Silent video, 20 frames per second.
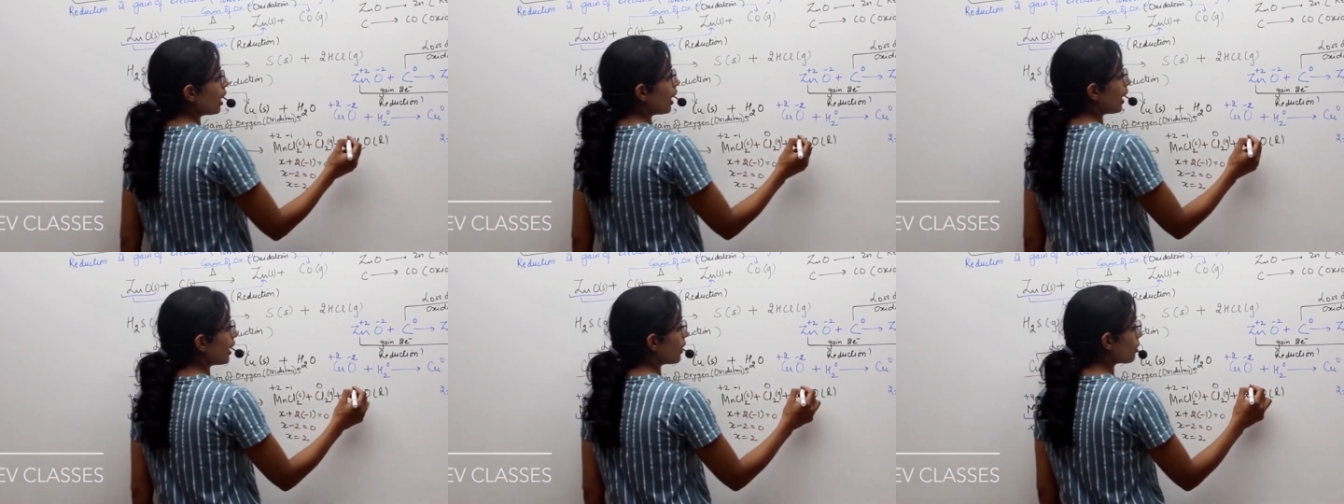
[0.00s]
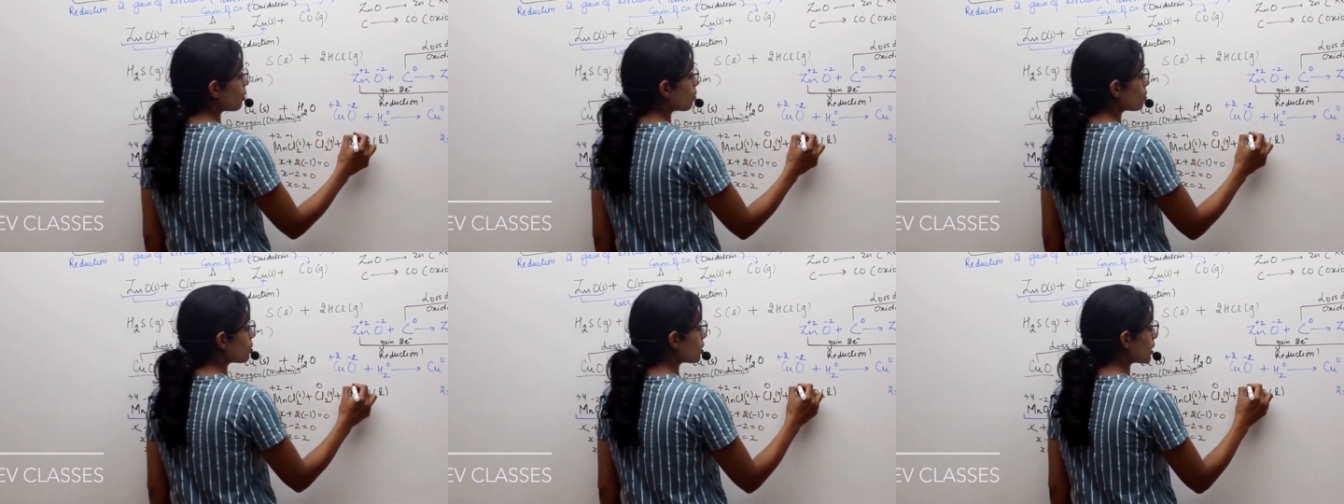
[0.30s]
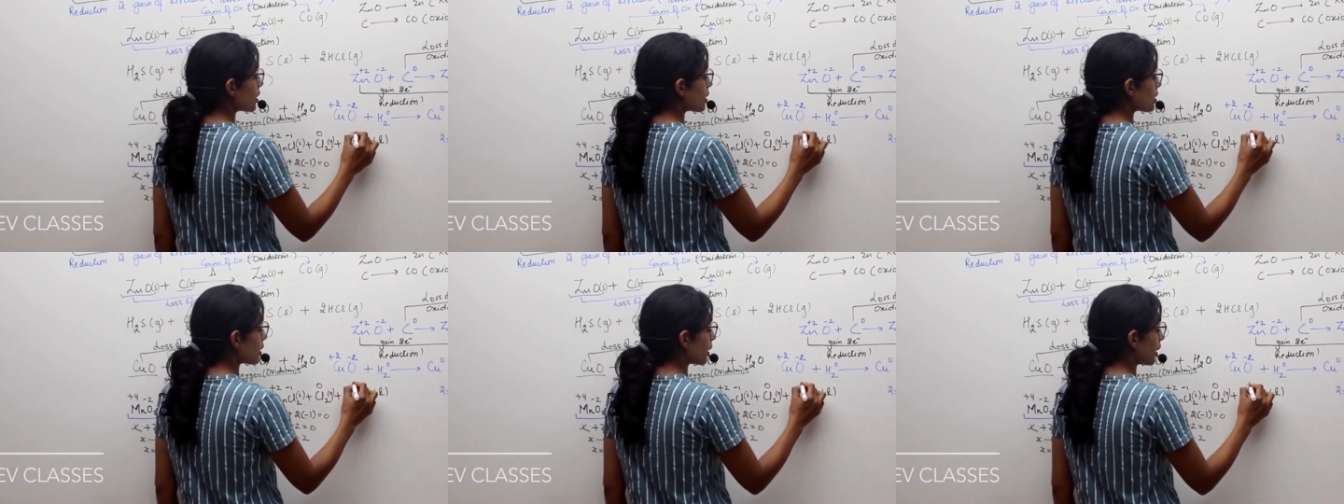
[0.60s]

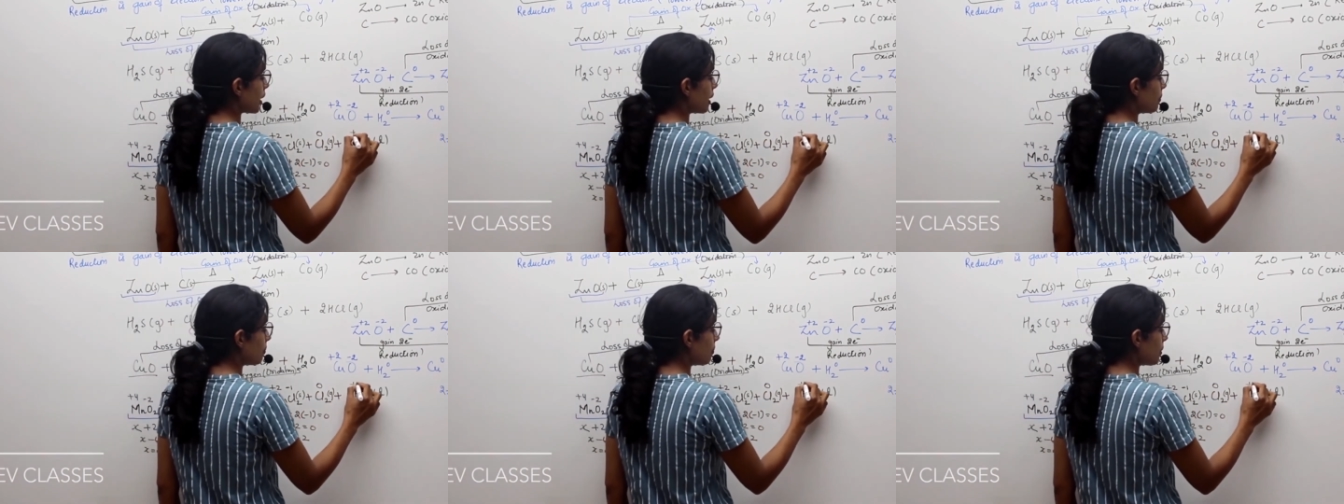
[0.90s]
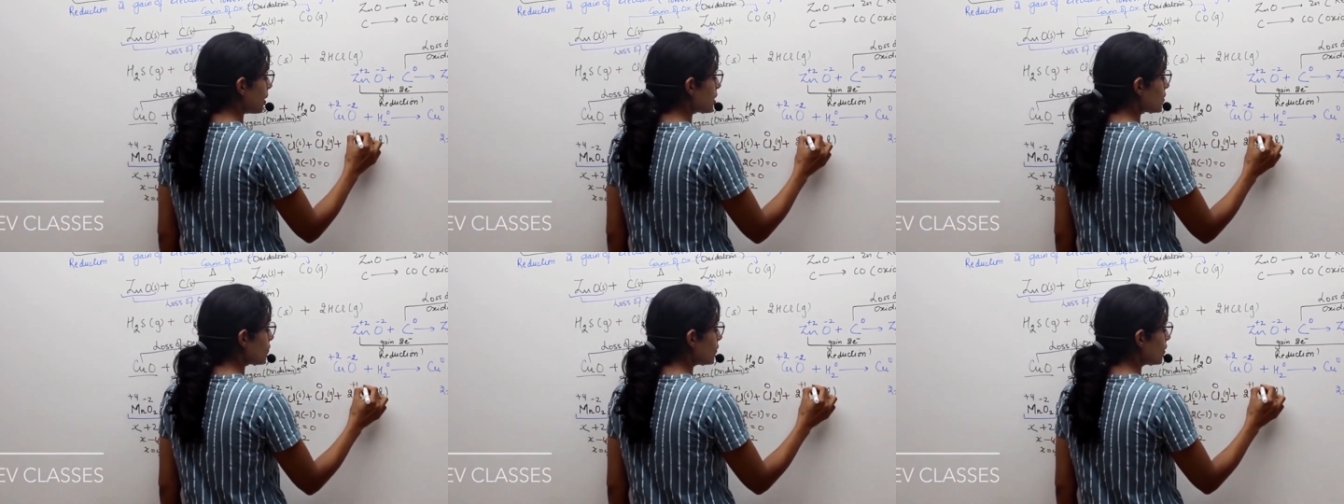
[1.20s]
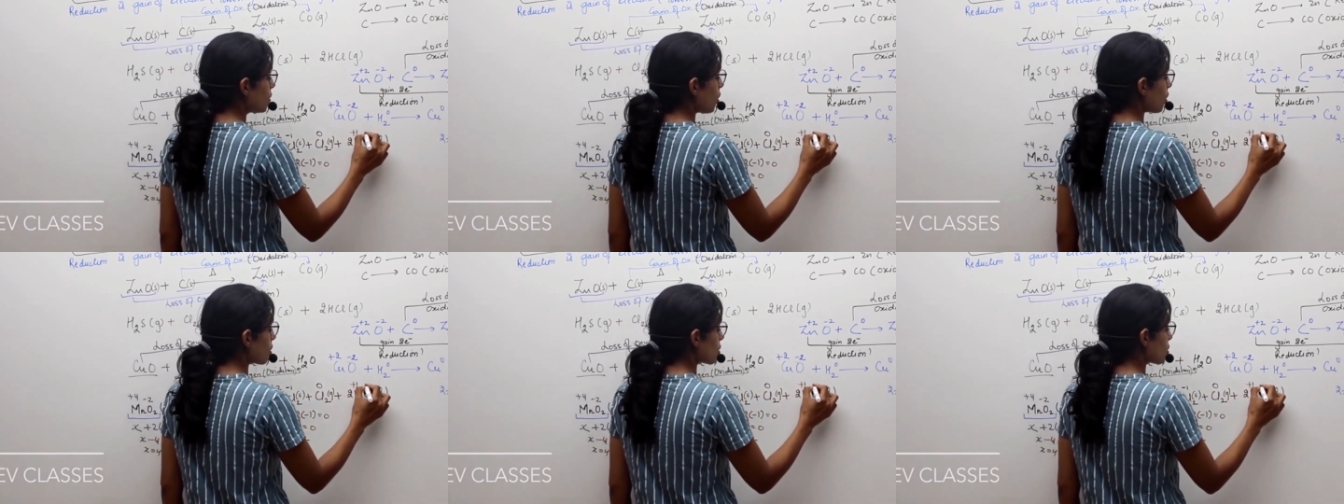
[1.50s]
Hydrogen is again
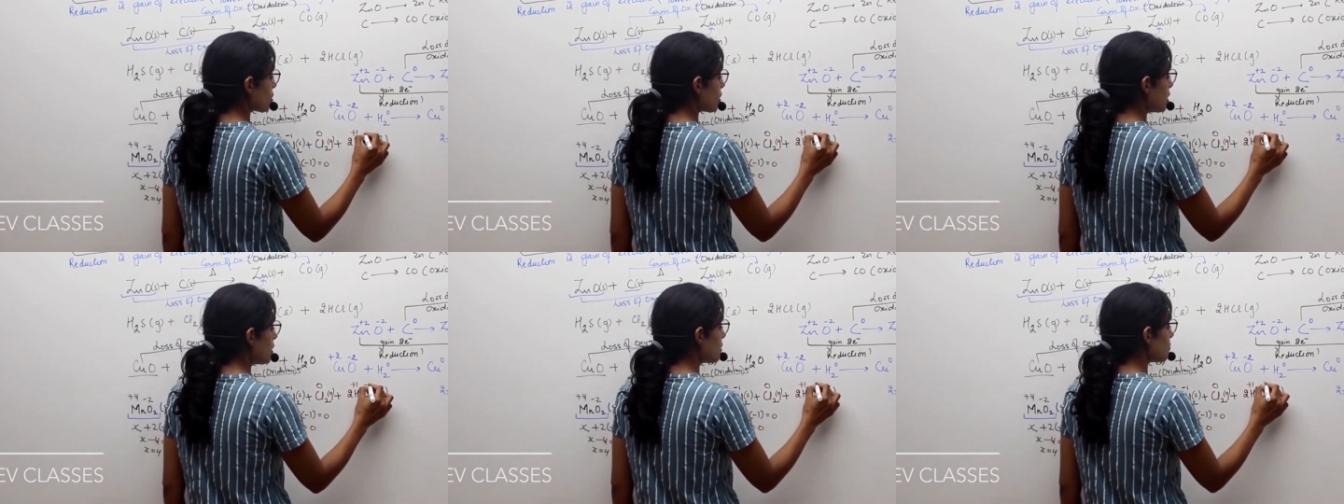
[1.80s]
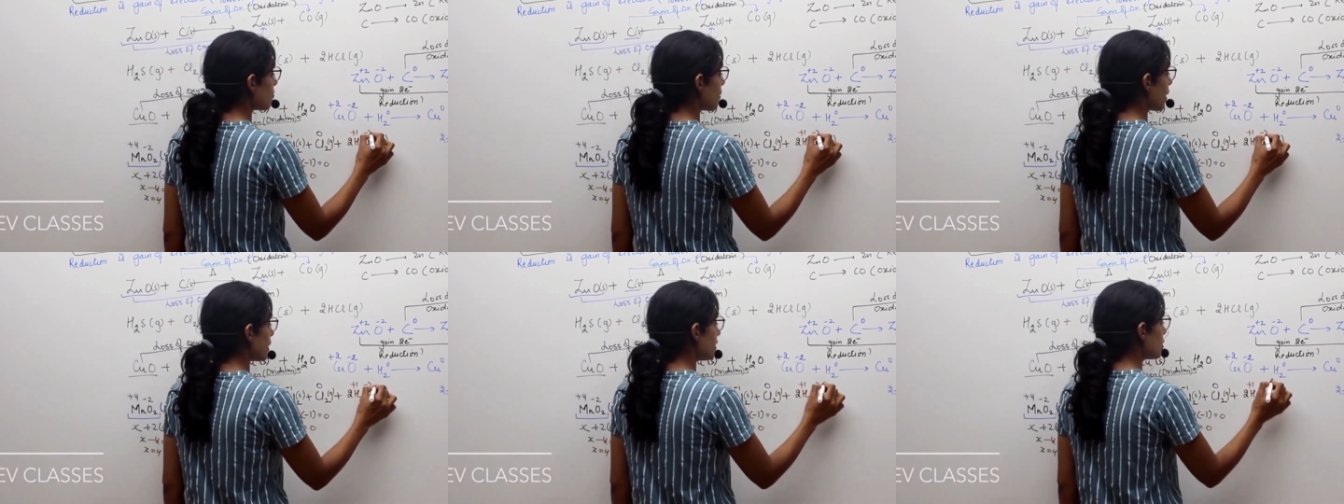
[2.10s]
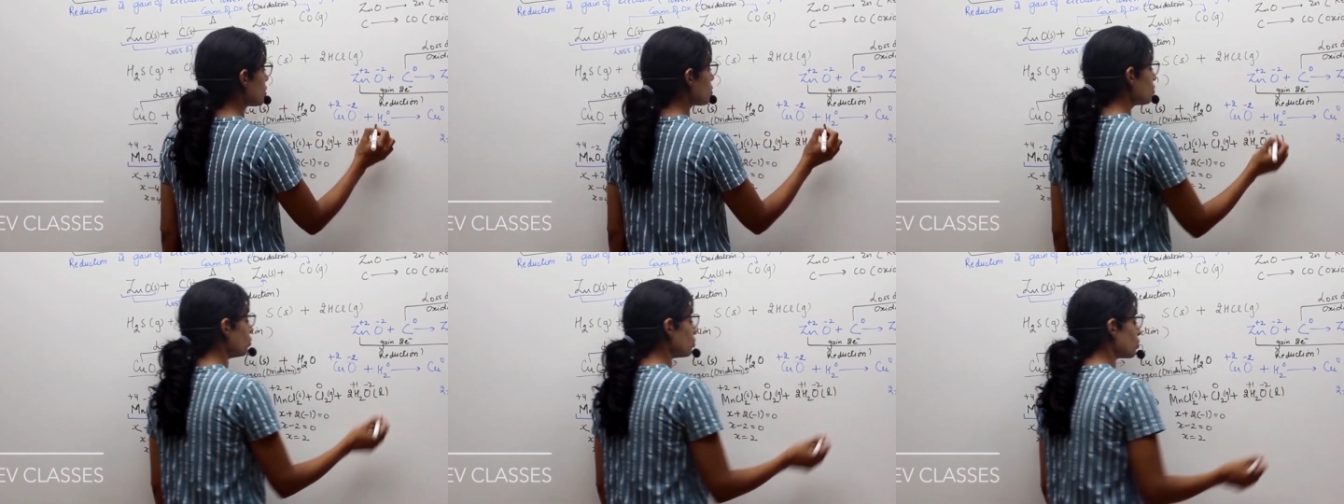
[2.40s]
+1. Oxygen is
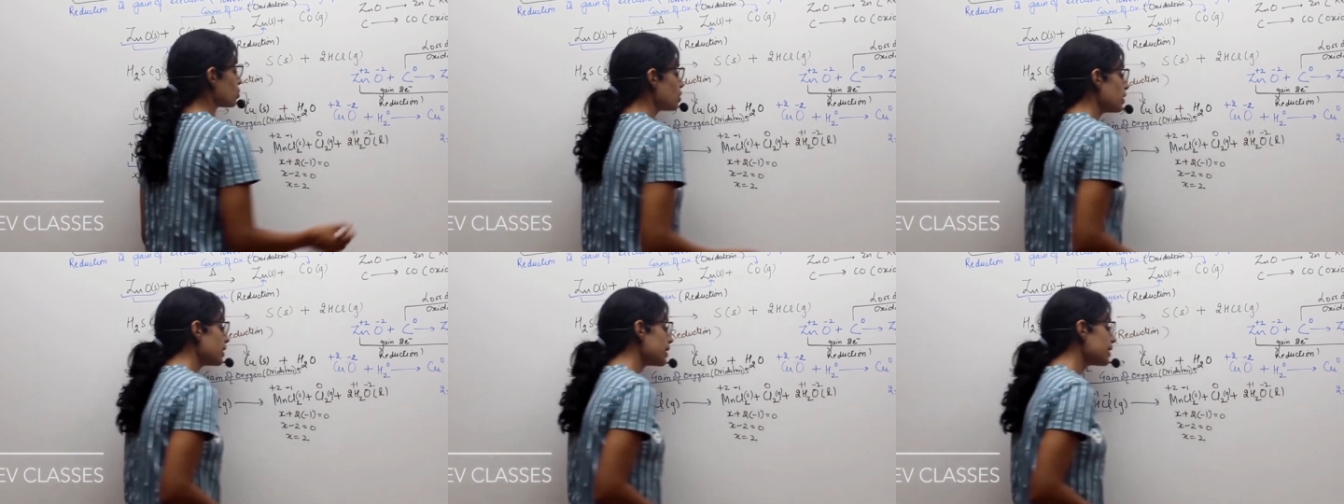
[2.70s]
-2. So